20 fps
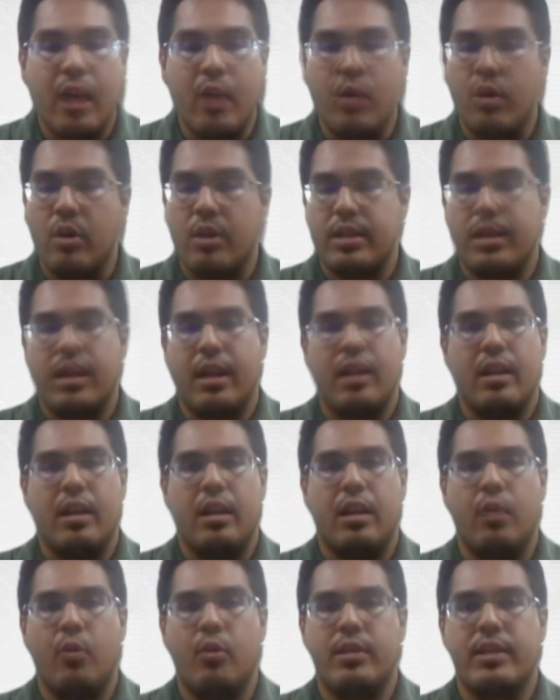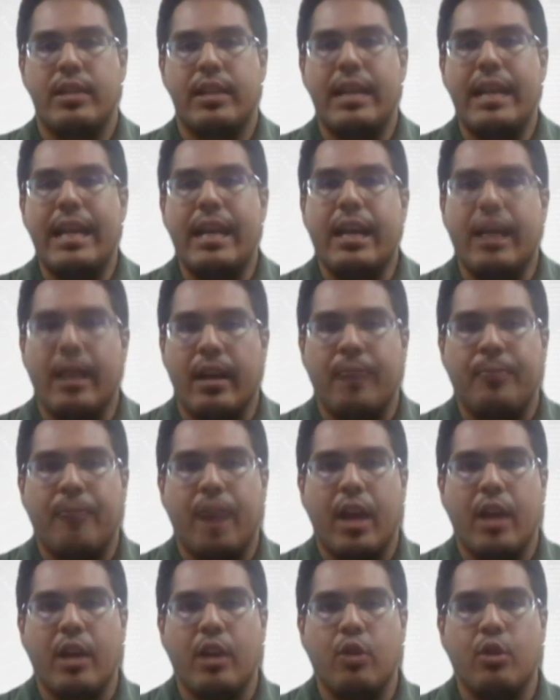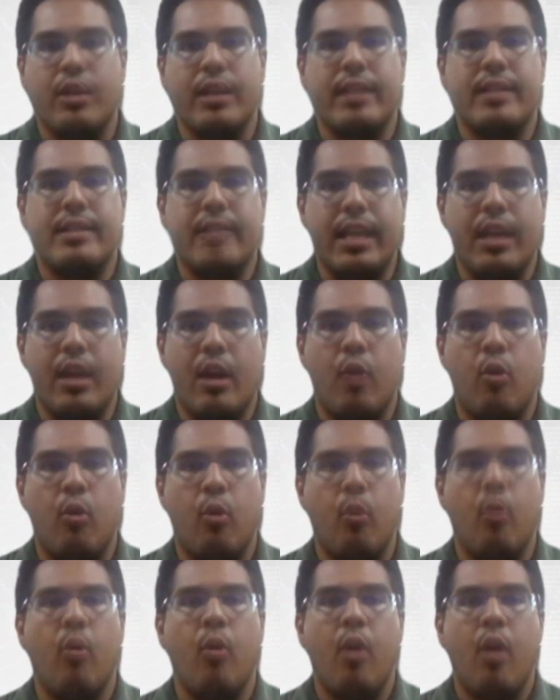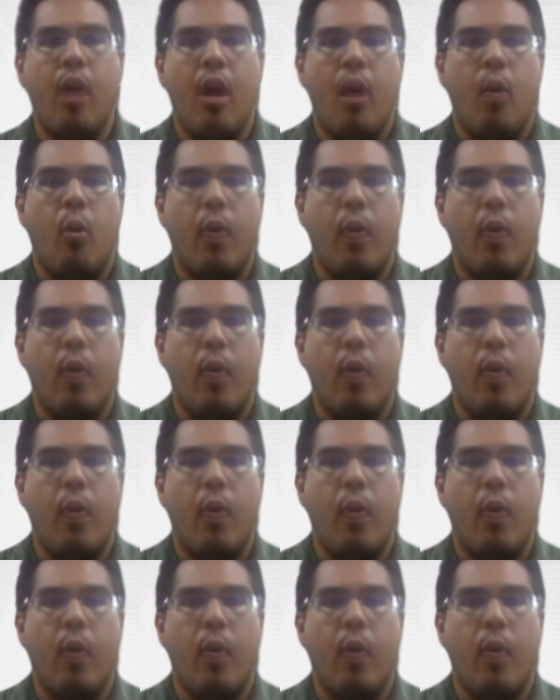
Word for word: It was it was clear uh, you can see who